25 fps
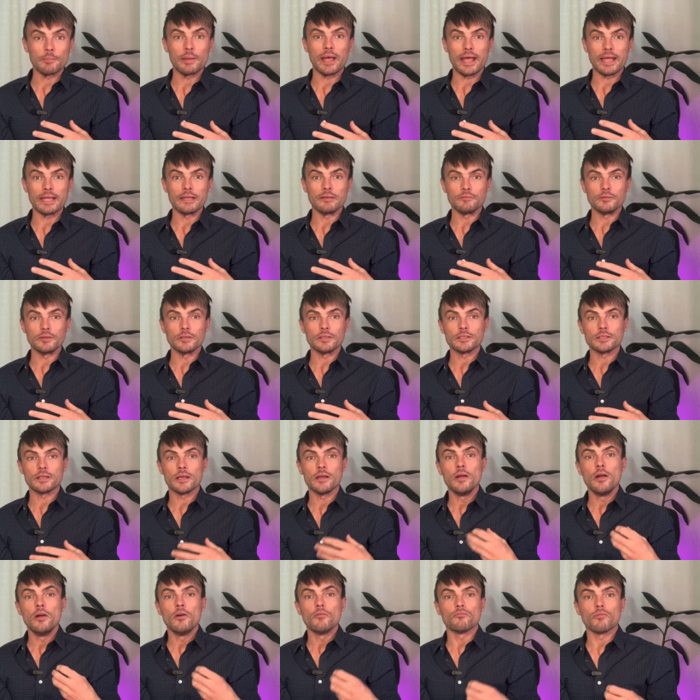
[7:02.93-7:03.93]
behaviors,
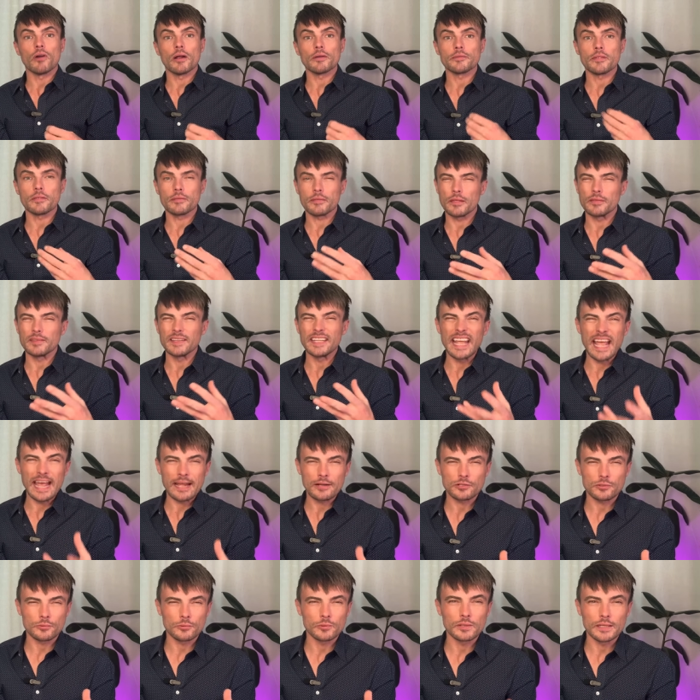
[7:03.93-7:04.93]
rather than the
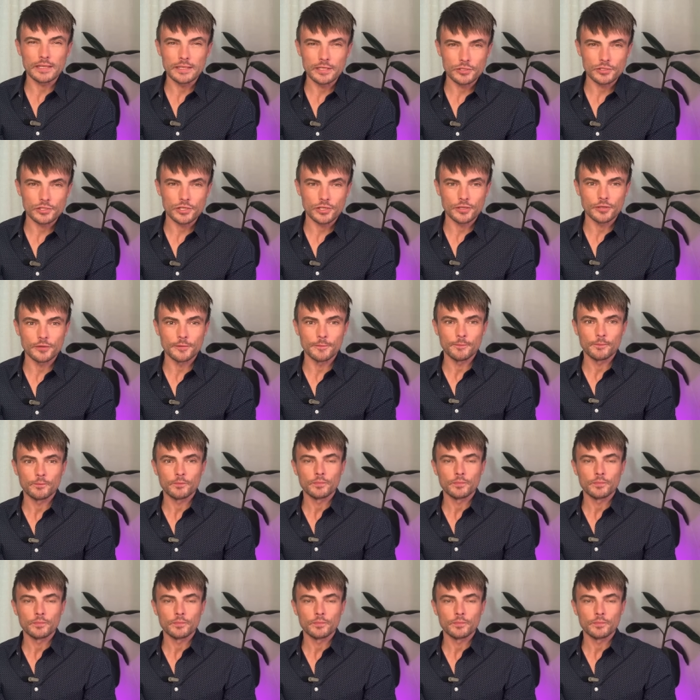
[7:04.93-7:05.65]
actual issue.